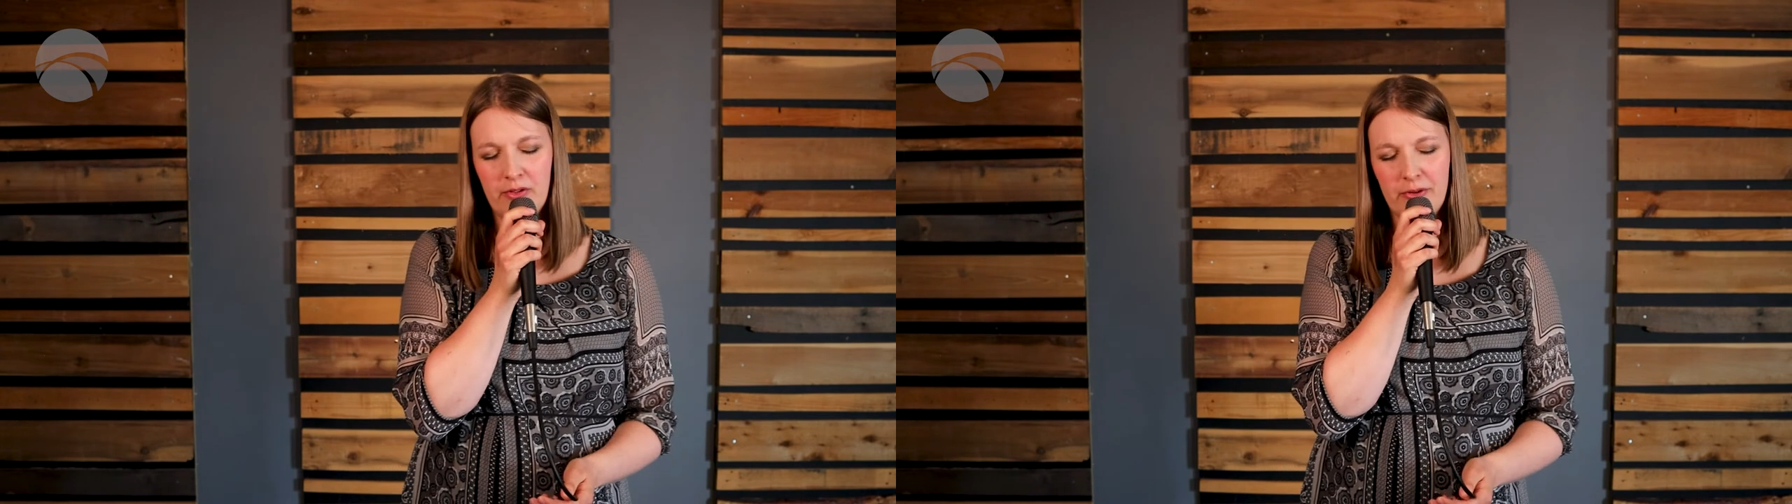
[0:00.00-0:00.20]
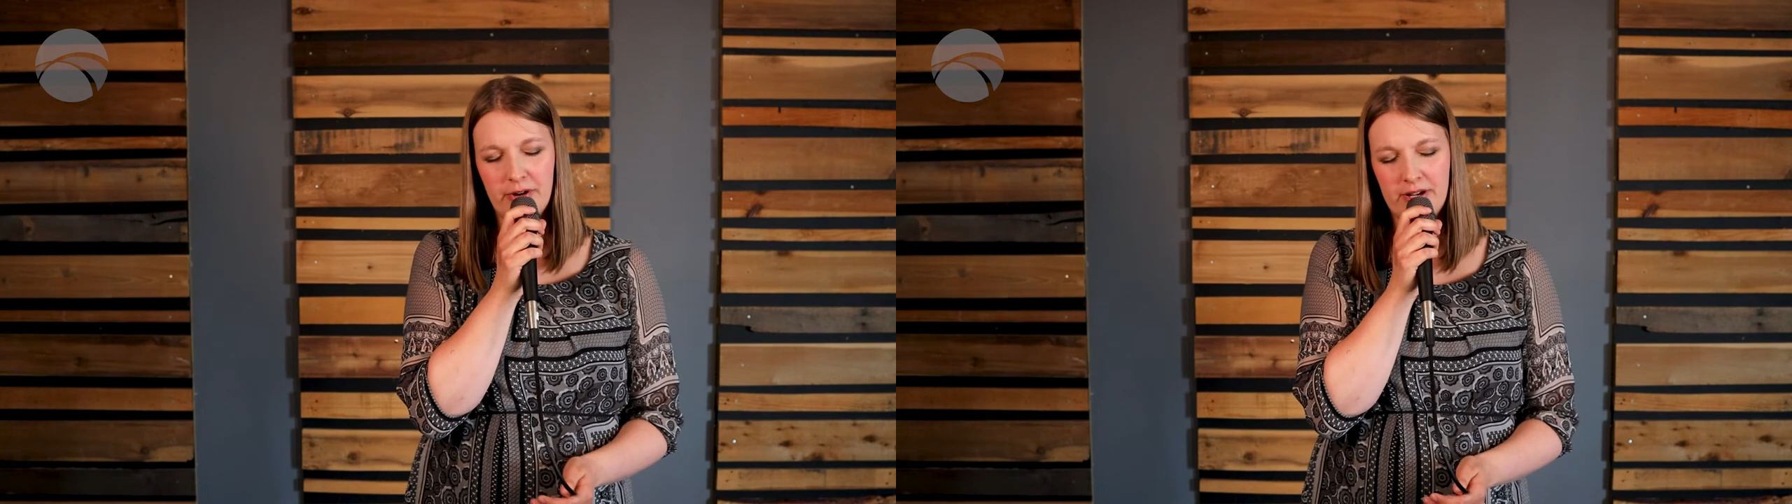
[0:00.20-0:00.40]

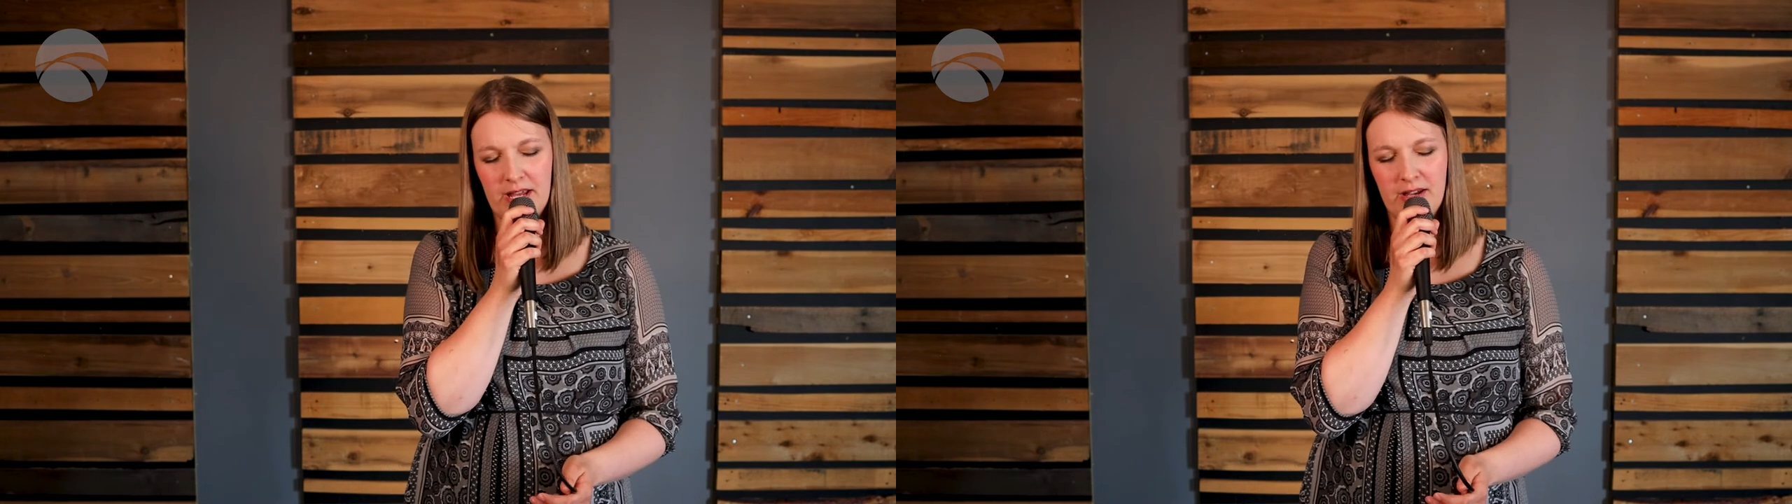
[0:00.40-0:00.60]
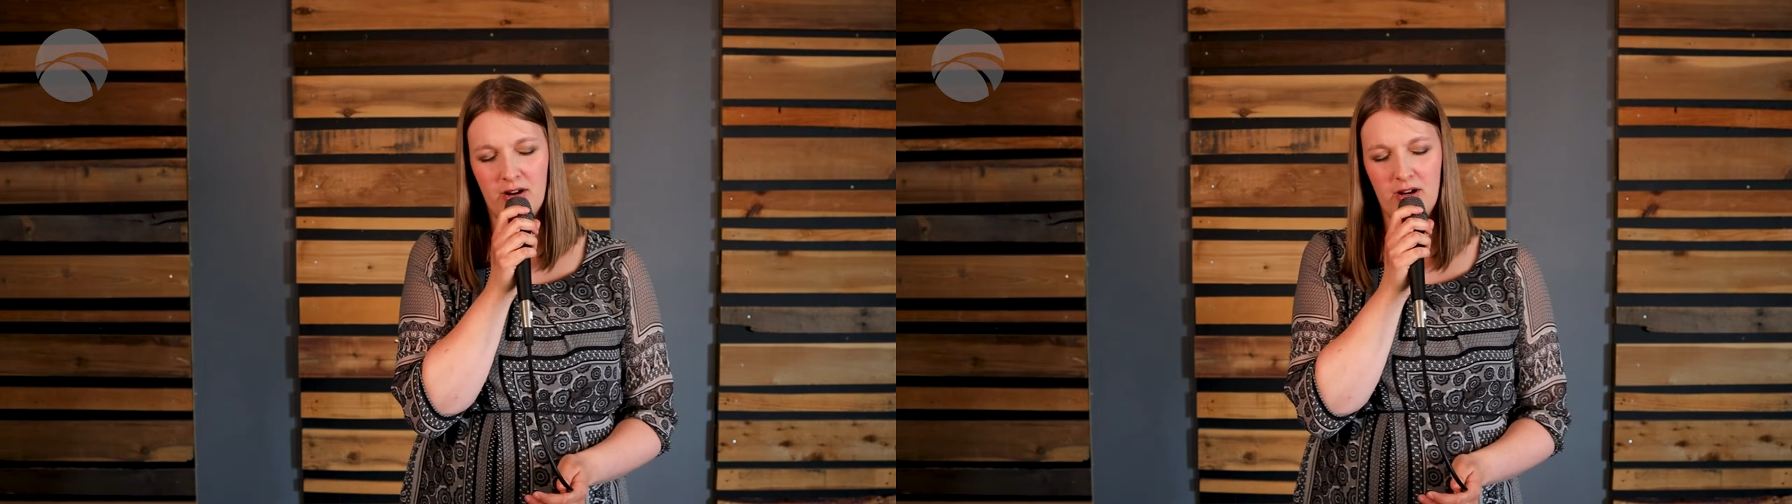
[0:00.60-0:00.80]
Lord,
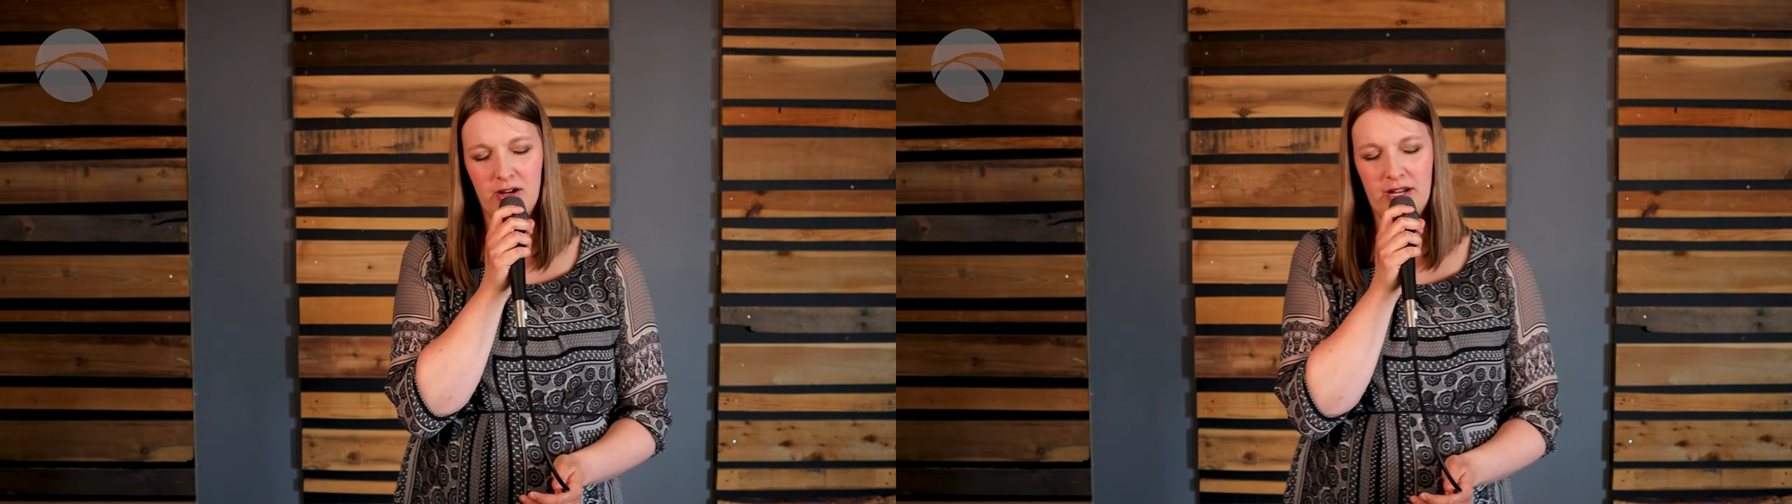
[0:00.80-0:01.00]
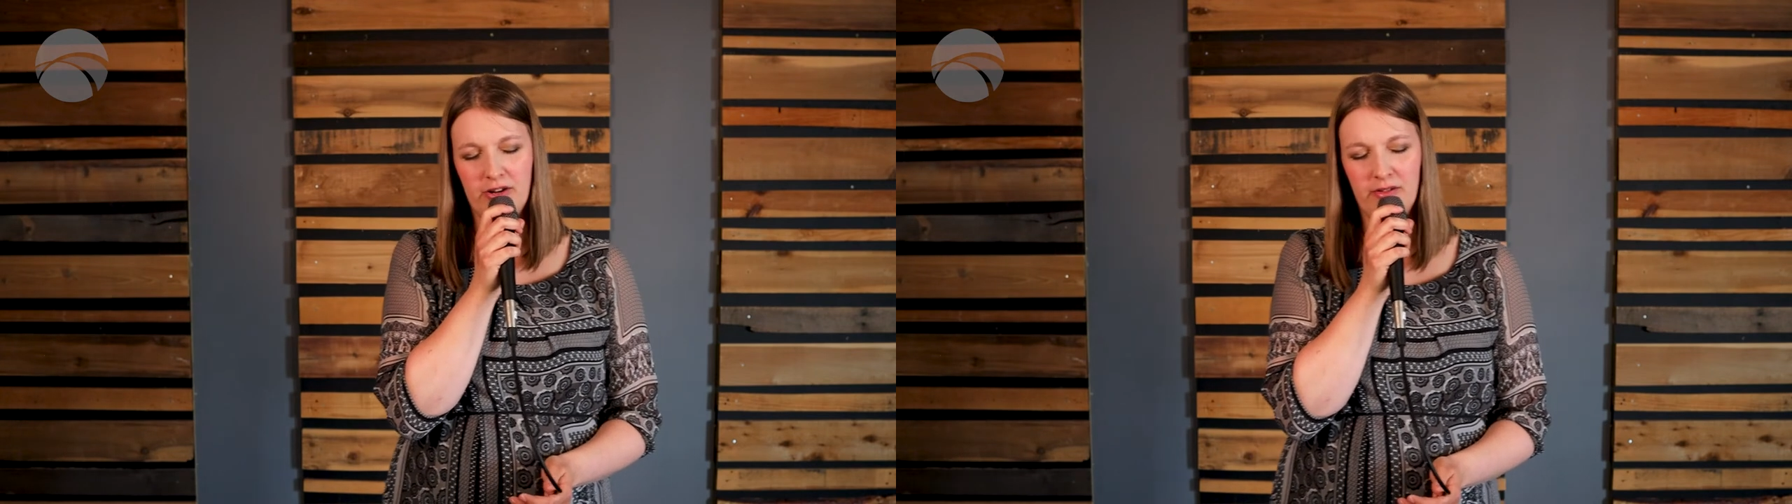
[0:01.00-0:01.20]
in
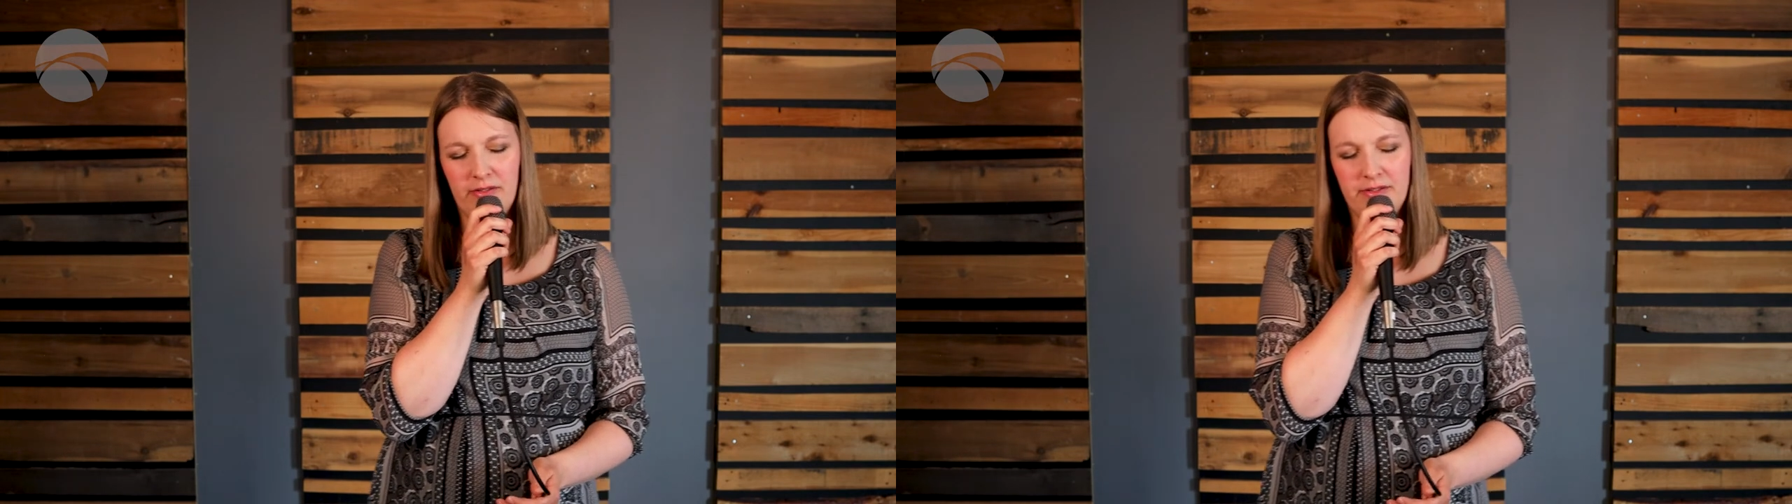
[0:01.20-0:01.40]
our